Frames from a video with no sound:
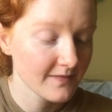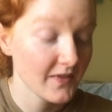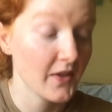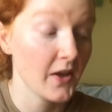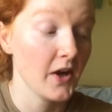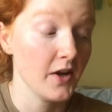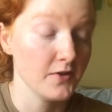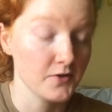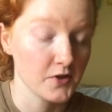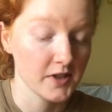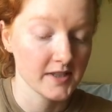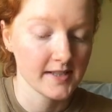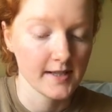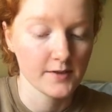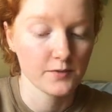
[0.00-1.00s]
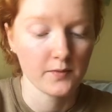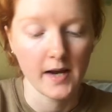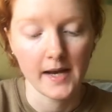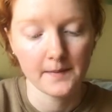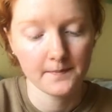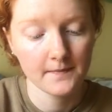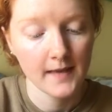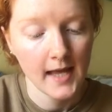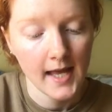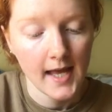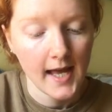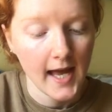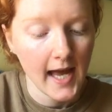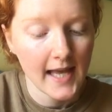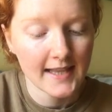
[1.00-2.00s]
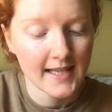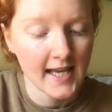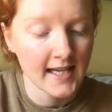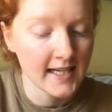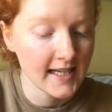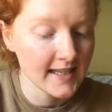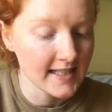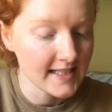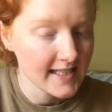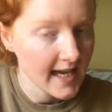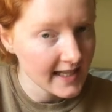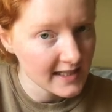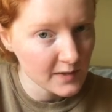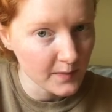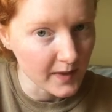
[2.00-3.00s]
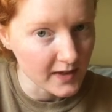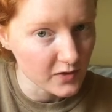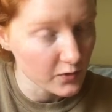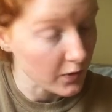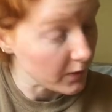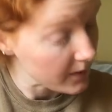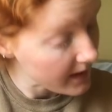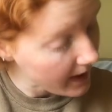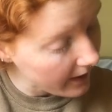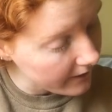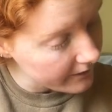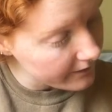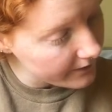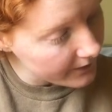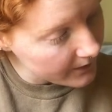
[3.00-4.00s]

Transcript: The hundreds, that's right. And then in the tens place, what do we have?